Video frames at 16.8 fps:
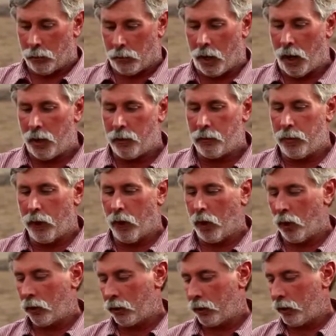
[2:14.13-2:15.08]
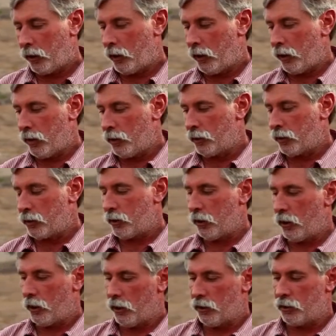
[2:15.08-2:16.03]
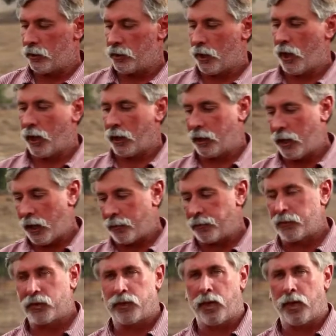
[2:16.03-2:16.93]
My milk is kept